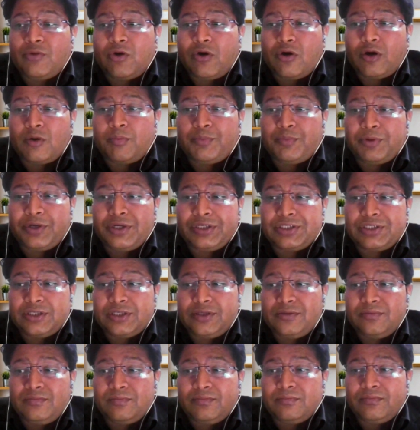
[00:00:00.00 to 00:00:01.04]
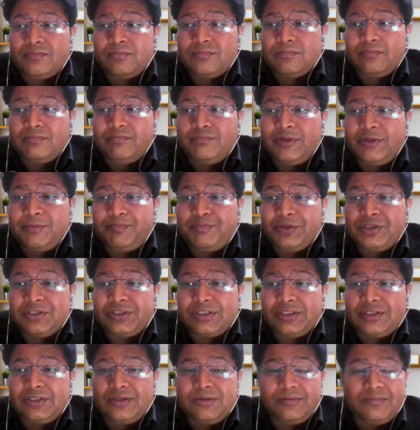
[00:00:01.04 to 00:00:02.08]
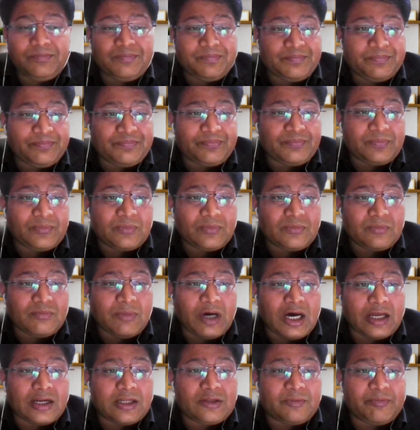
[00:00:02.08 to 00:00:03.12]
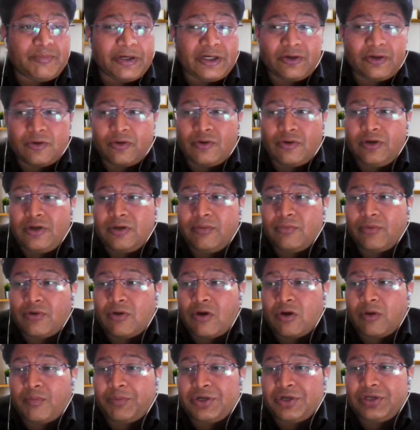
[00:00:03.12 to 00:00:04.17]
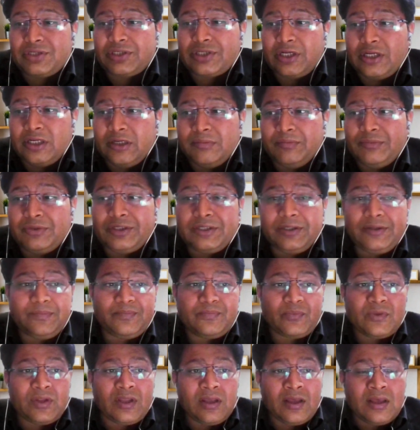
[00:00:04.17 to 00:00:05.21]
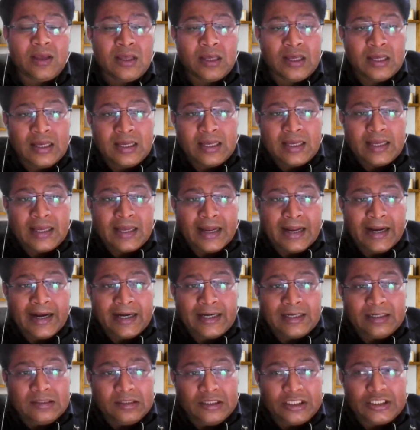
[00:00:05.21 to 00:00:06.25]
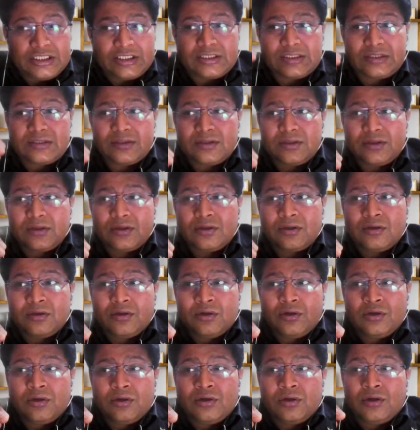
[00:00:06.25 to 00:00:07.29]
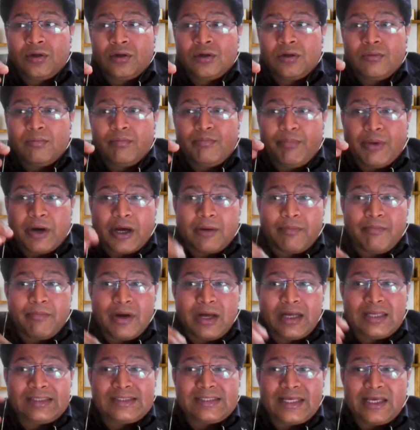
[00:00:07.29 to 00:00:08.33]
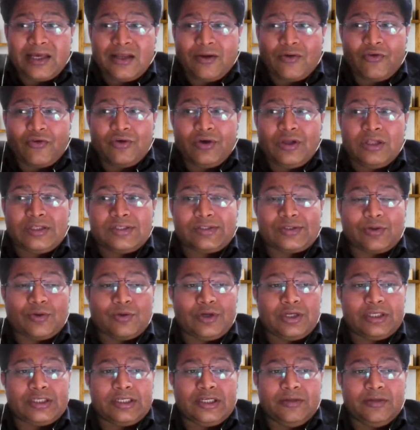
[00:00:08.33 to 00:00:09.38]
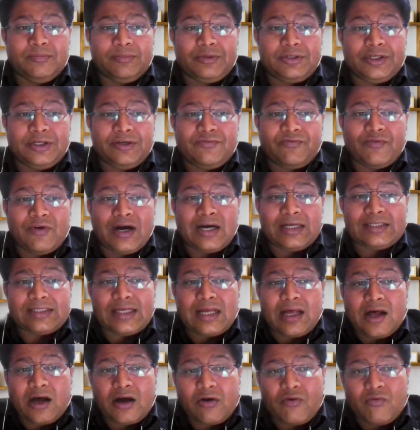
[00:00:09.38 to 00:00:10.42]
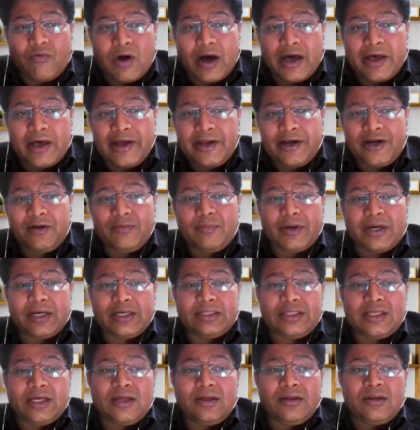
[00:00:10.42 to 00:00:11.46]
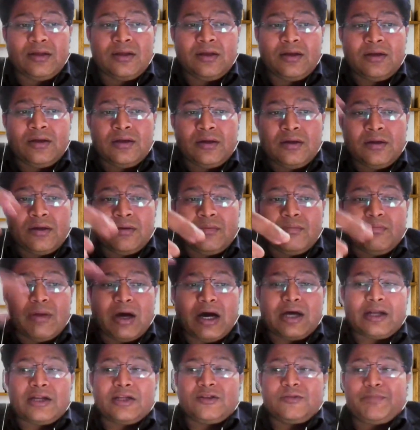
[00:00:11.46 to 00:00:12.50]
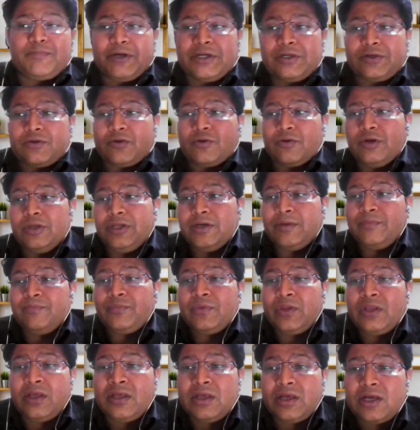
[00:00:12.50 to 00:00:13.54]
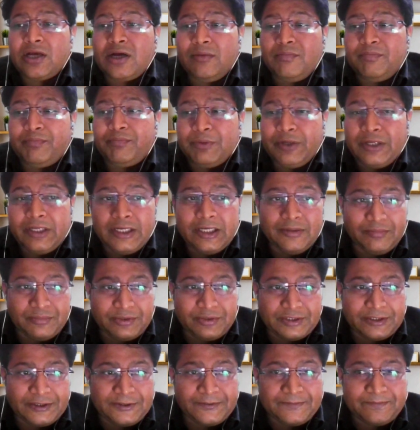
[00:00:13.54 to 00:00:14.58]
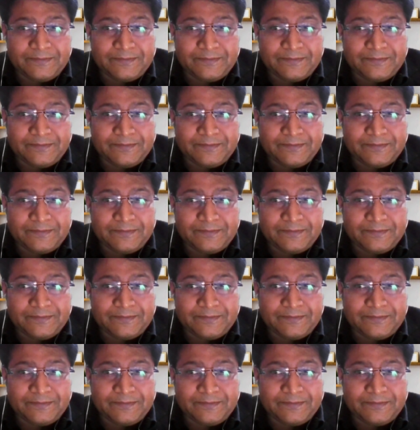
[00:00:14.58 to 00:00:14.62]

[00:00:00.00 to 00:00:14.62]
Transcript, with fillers: Corporation, BPC, Bharat Petroleum Corporation Limited. And this Burma Cell Oil Storage Limited was acquired by the Bharat Petroleum Company Limited.